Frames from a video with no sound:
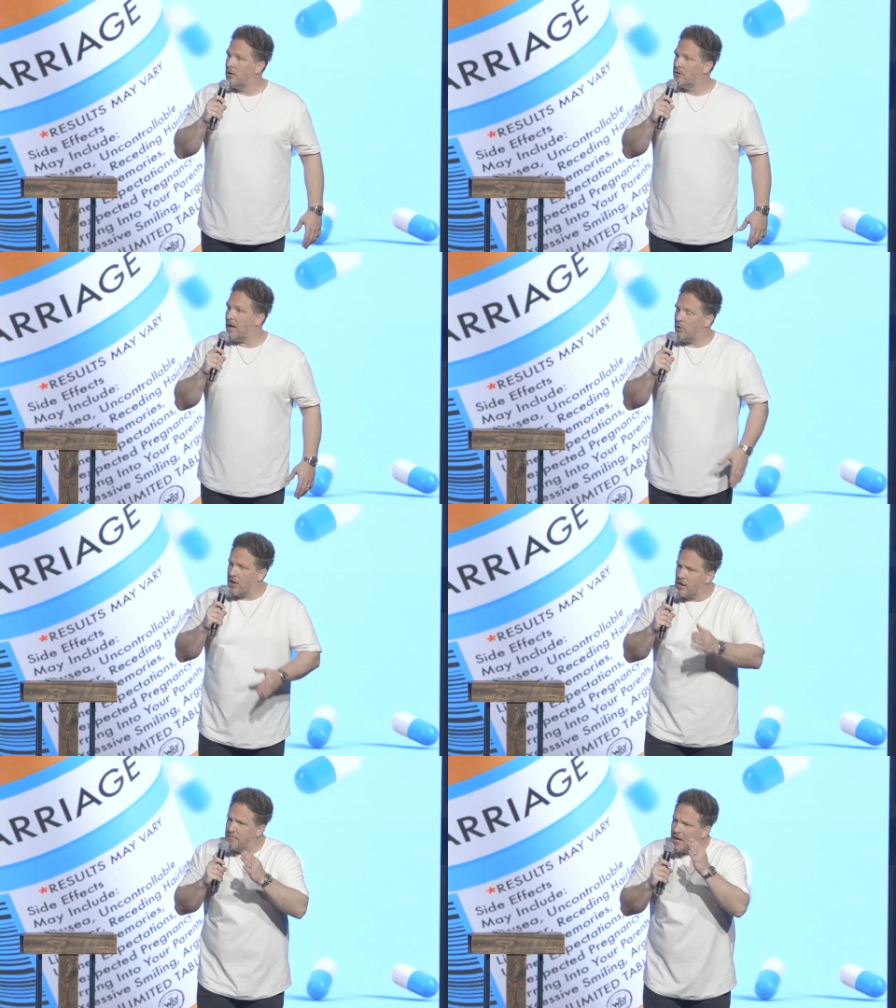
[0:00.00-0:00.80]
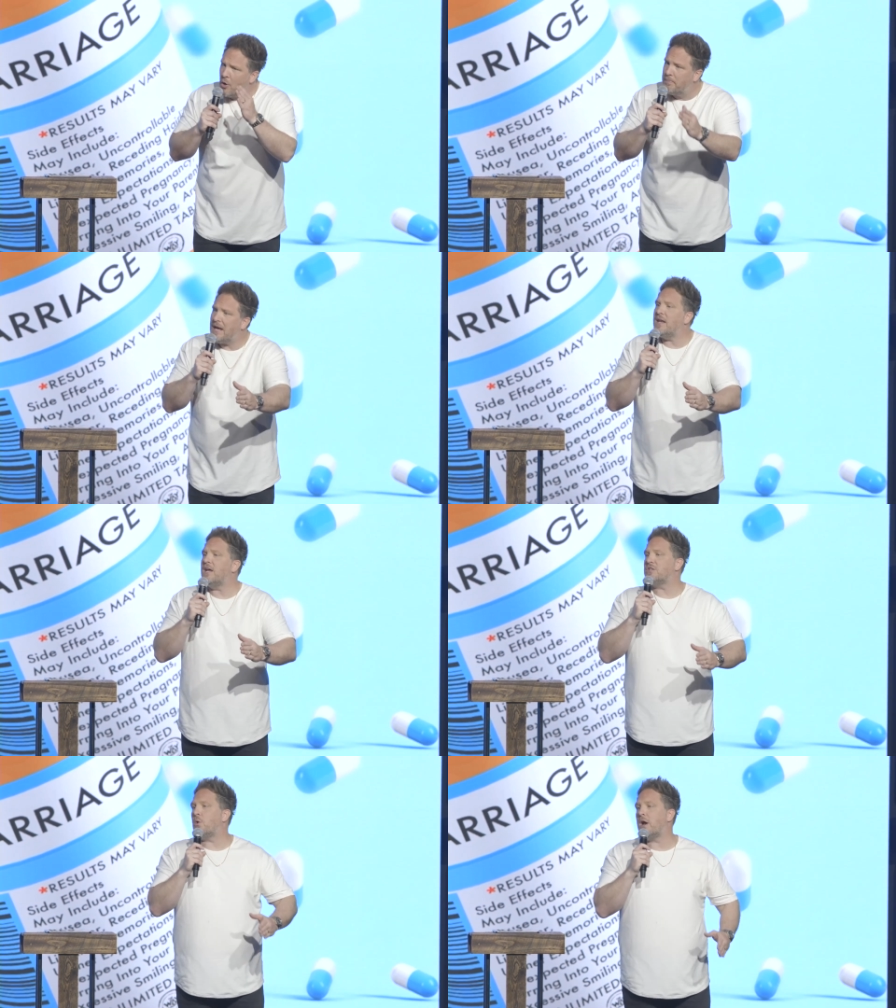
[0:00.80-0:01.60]
They were going to be
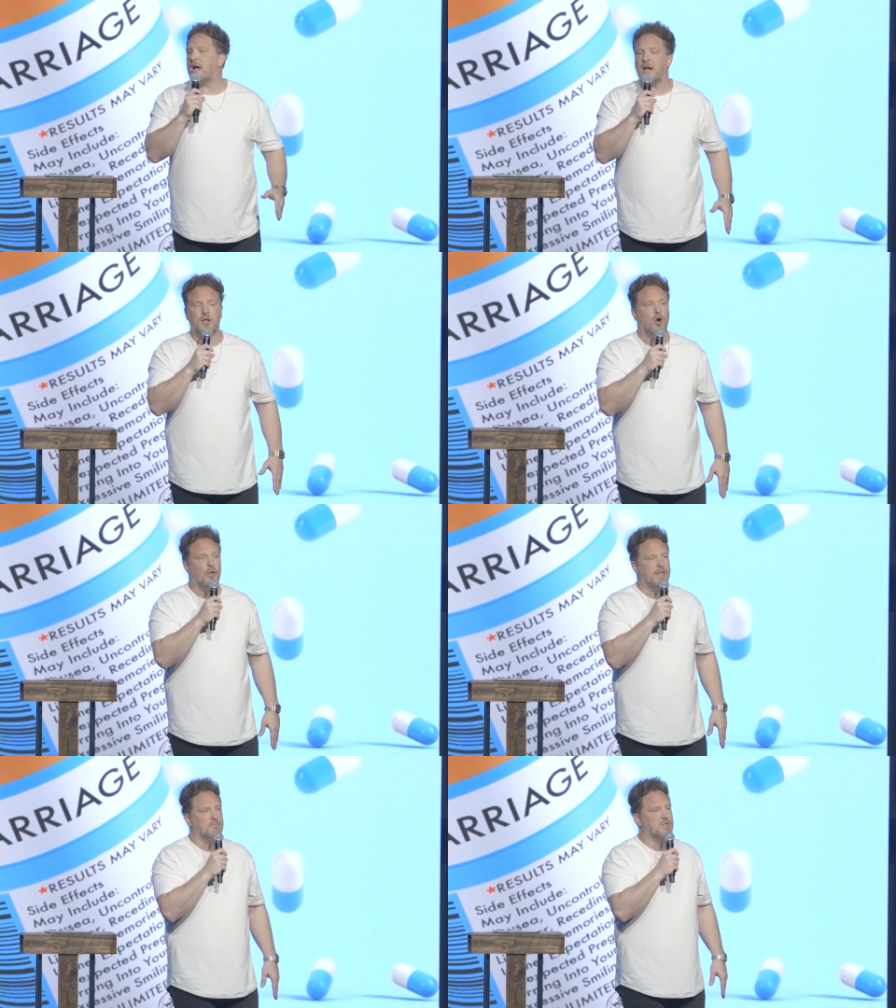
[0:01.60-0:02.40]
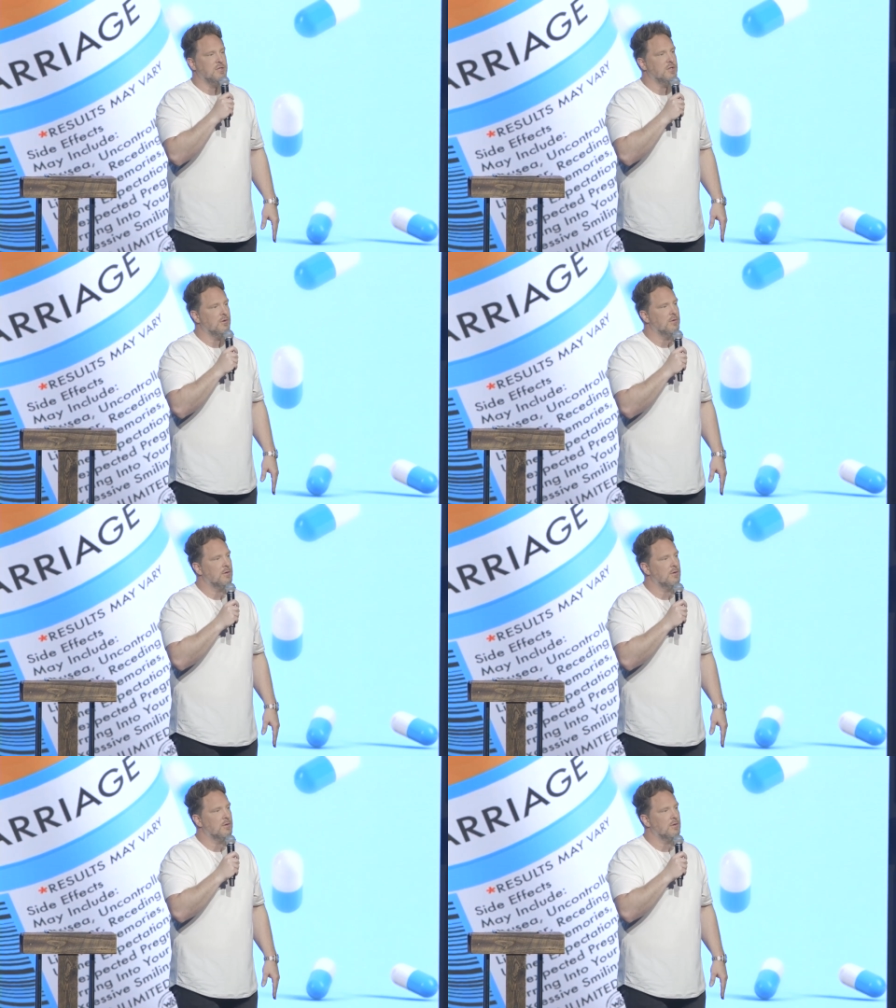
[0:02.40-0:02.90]
obedient to what God had called them to do.